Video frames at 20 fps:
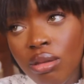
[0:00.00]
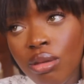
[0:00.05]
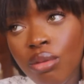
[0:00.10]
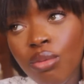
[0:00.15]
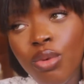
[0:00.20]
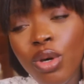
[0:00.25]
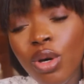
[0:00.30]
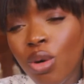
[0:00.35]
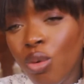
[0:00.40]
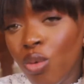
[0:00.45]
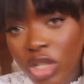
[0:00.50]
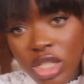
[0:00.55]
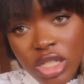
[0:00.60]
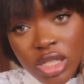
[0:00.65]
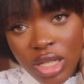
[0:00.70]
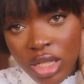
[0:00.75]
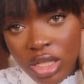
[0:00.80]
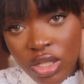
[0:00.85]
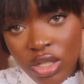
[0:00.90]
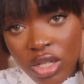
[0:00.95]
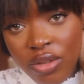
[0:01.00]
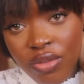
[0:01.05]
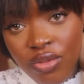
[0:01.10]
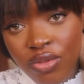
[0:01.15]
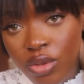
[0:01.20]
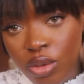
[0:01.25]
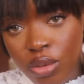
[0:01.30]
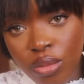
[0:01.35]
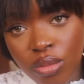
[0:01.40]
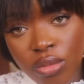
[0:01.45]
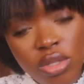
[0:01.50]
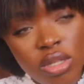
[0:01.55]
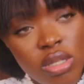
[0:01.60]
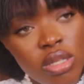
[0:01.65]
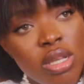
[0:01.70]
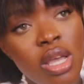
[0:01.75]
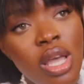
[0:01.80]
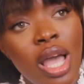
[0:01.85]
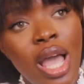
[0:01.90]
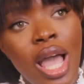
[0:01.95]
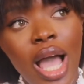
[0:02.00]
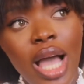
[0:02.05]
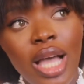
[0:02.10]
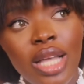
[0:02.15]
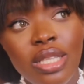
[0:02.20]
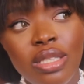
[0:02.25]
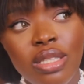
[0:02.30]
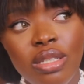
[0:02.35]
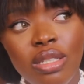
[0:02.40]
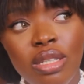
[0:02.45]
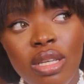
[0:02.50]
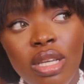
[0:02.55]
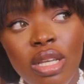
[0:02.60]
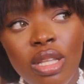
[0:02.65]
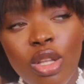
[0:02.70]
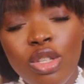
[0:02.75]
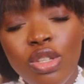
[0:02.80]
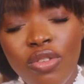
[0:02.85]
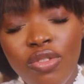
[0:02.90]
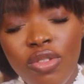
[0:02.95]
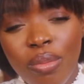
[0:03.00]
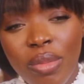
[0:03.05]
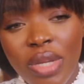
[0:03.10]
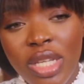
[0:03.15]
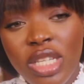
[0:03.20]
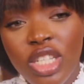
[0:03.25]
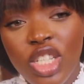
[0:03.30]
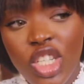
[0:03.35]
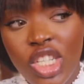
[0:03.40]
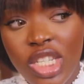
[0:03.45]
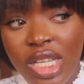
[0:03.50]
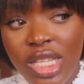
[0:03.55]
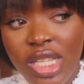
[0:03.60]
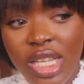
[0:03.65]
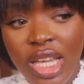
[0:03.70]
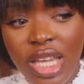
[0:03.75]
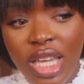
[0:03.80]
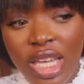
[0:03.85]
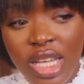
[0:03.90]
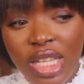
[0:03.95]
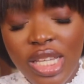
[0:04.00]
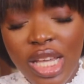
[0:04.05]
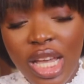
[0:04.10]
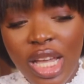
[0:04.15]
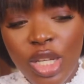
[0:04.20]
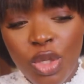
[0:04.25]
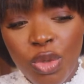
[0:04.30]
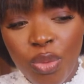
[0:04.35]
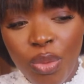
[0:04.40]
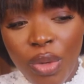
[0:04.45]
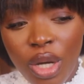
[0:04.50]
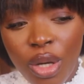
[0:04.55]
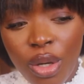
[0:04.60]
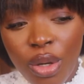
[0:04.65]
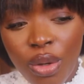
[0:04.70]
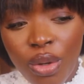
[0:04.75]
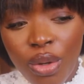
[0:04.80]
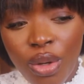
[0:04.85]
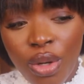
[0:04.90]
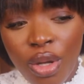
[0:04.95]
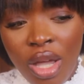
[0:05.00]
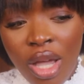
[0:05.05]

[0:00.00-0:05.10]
we all watch Nigerian films, and a lot of the messages that I get as well,